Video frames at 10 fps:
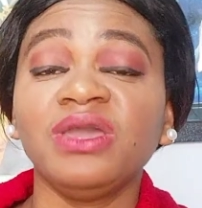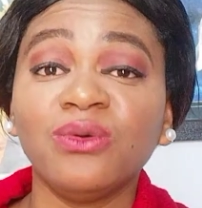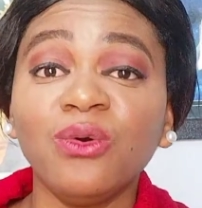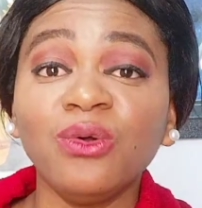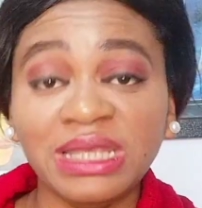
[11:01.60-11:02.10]
a
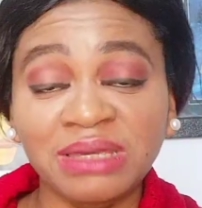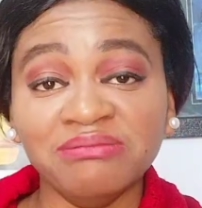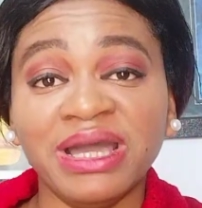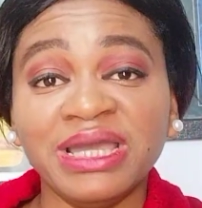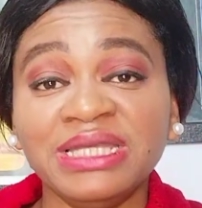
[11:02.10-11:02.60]
goal in
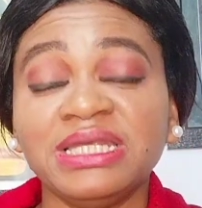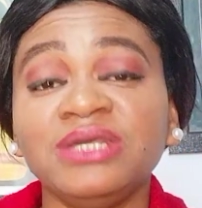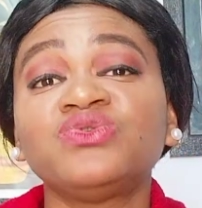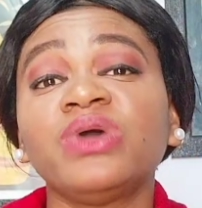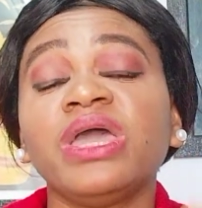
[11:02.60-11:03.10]
mind,
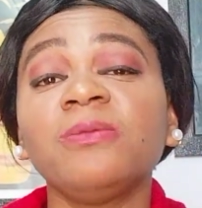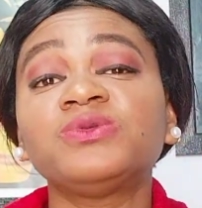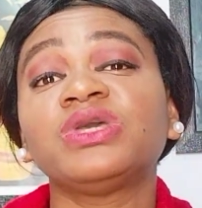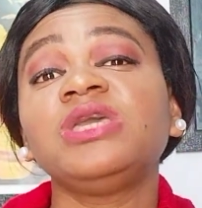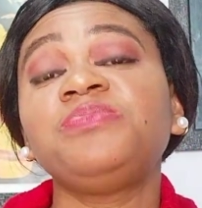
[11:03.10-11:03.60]
it will help
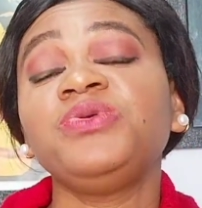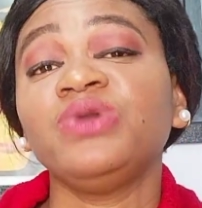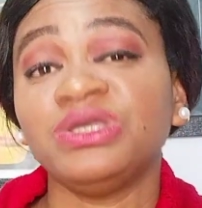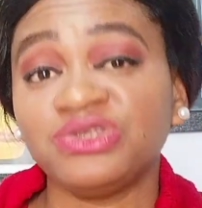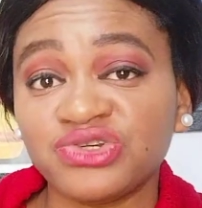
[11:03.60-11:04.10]
to keep you
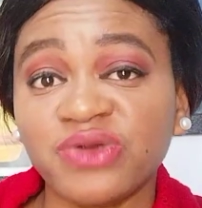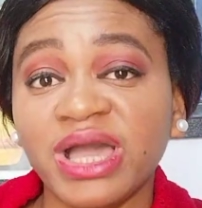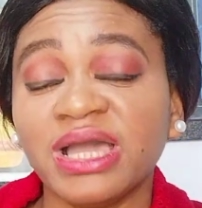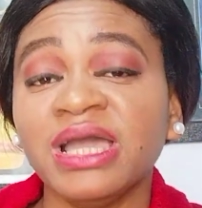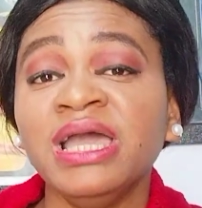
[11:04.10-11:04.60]
in
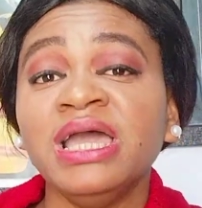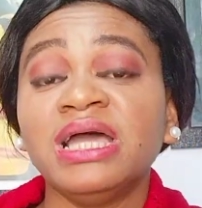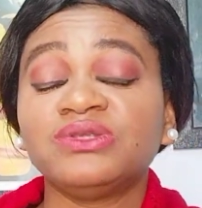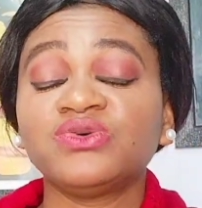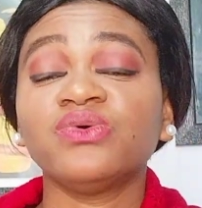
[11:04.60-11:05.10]
track.
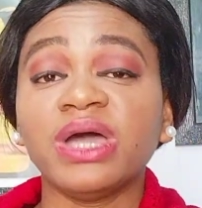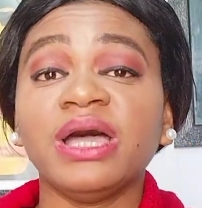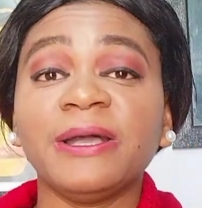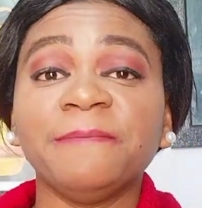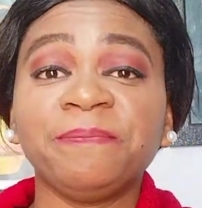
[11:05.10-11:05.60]
So,
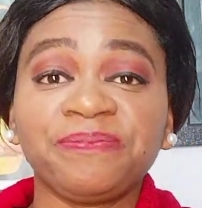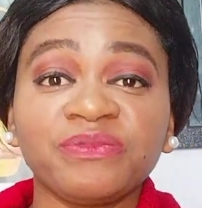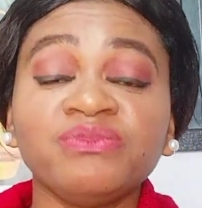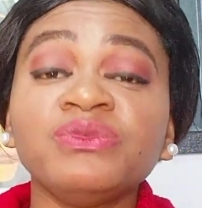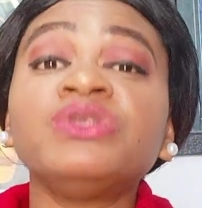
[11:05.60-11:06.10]

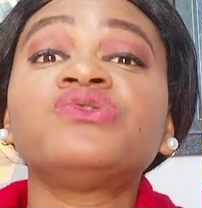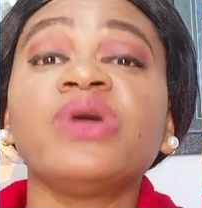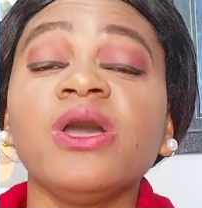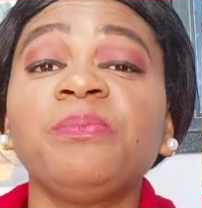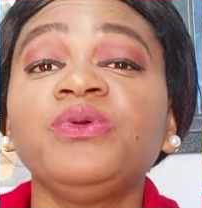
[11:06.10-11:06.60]
it will
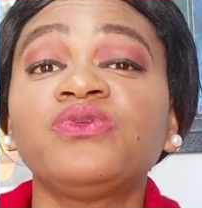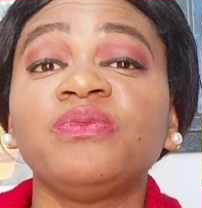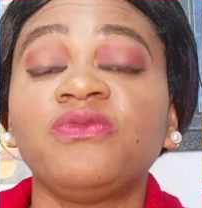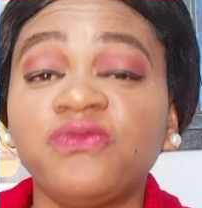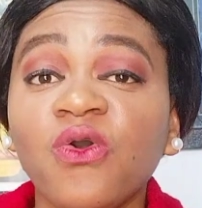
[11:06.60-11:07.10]
help you to
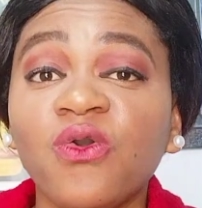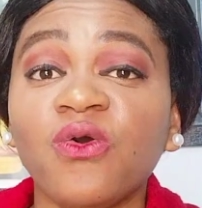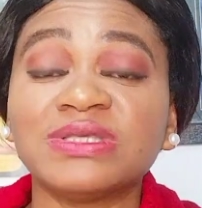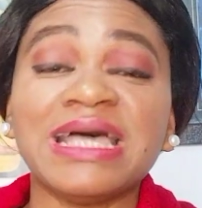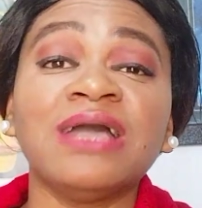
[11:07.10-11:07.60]
be
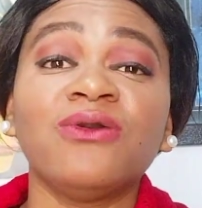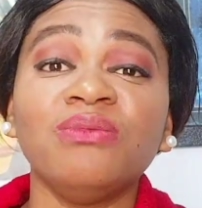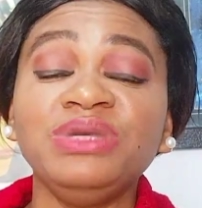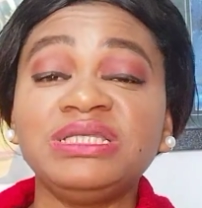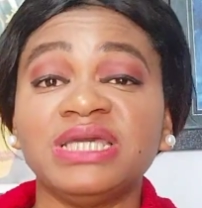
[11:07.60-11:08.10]
focused and
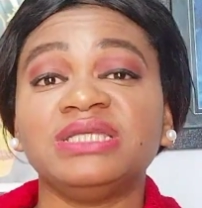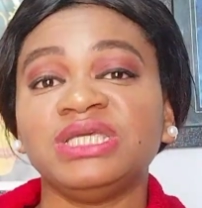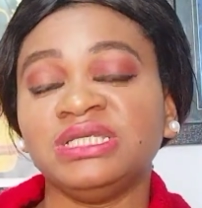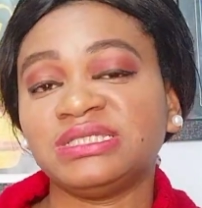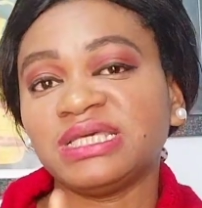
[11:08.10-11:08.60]
committed
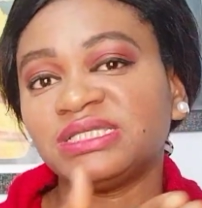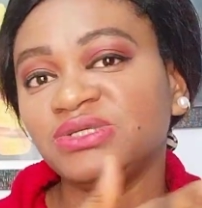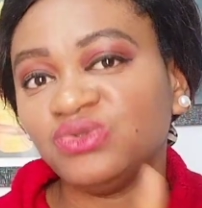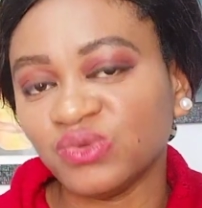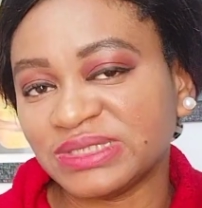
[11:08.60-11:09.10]
in
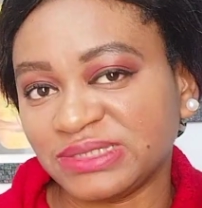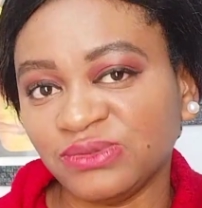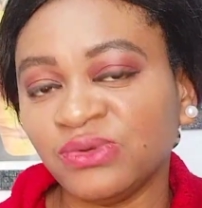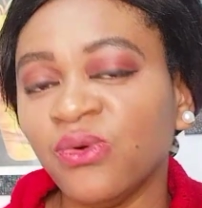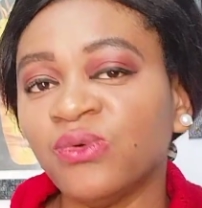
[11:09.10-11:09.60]
setting those
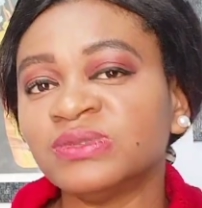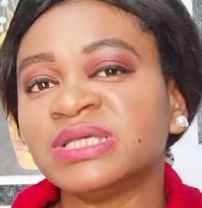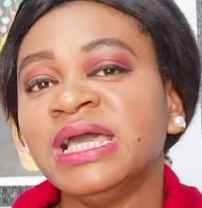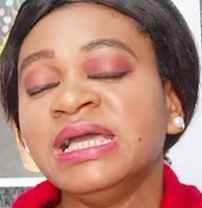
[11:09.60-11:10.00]
goals.